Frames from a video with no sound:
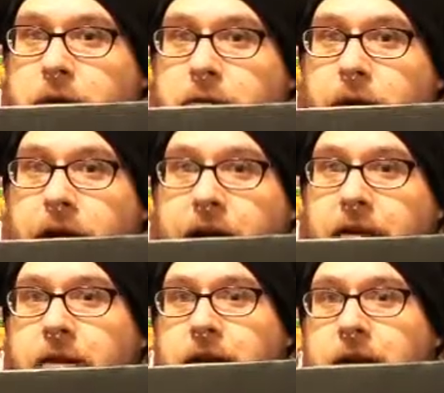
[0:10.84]
Loot
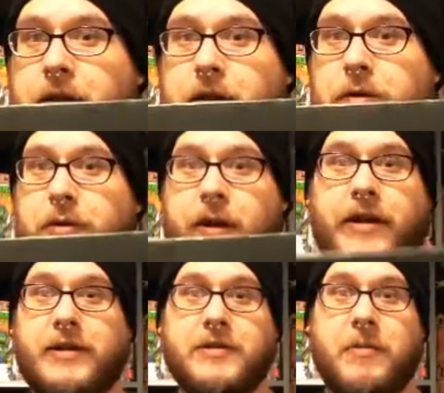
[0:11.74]
Crate. Loot
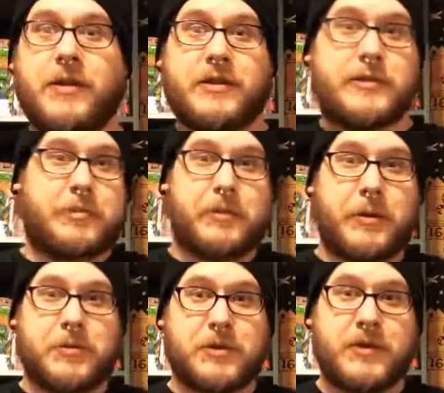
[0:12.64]
Crate is a monthly
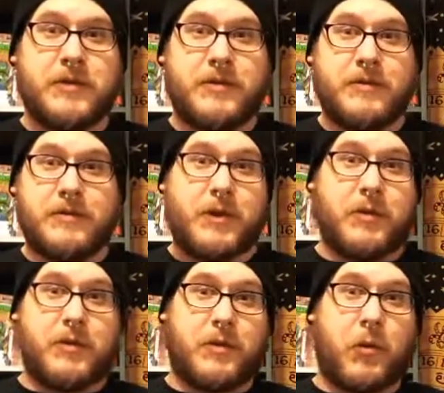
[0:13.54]
subscription
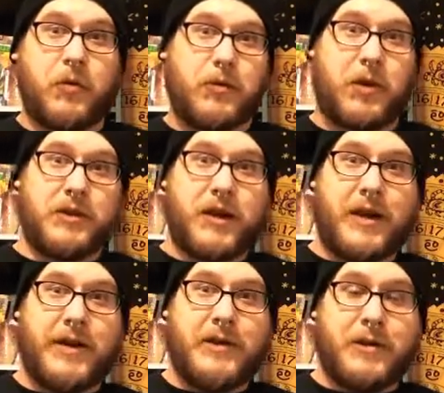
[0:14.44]
that you can order
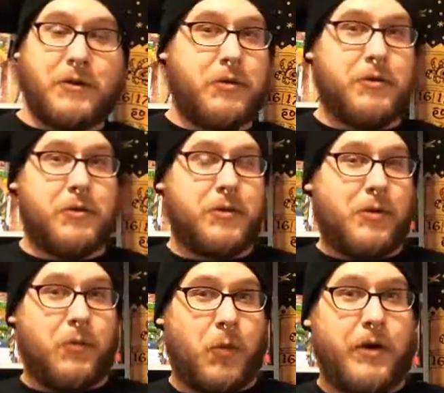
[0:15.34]
online and you can do it
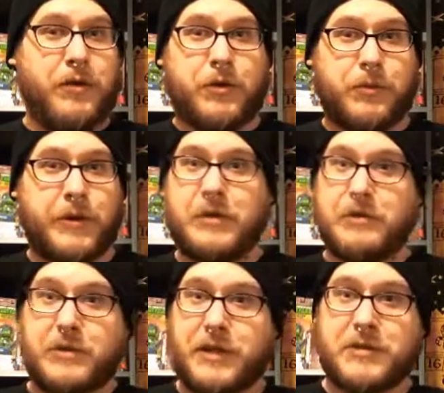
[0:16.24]
in one, three,
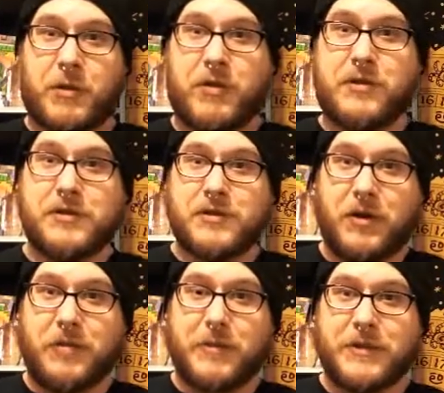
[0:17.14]
or six month
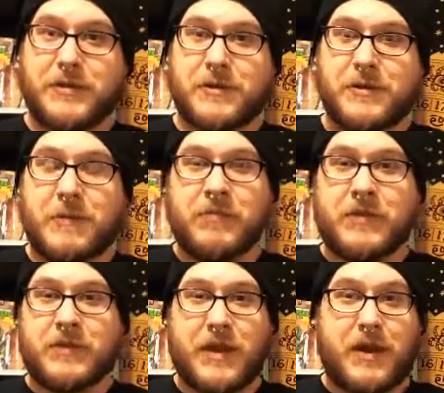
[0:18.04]
installments.
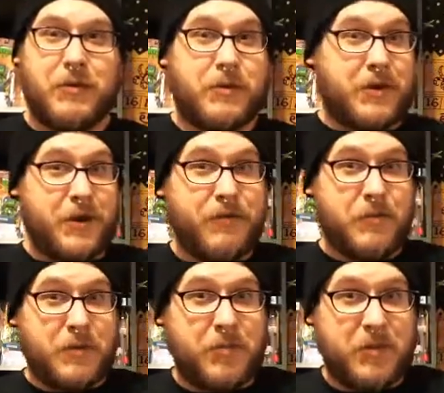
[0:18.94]
Now,
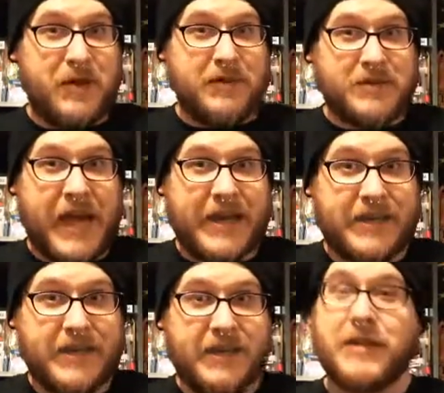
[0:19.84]
enough of me being
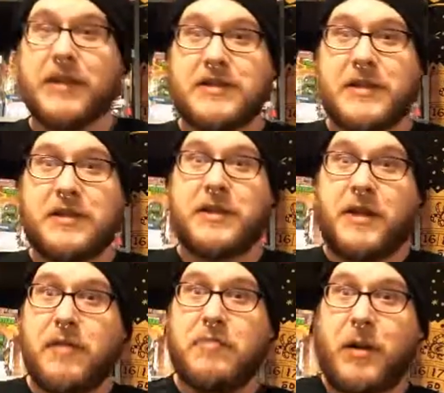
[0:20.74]
tacky and let's get to
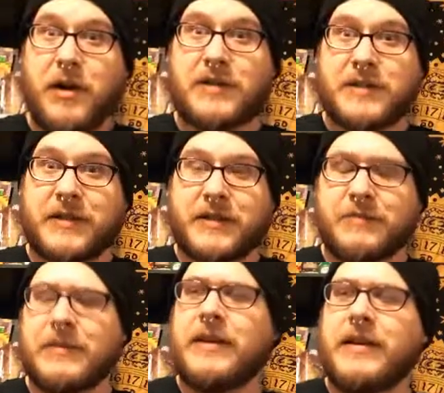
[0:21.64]
the unboxing.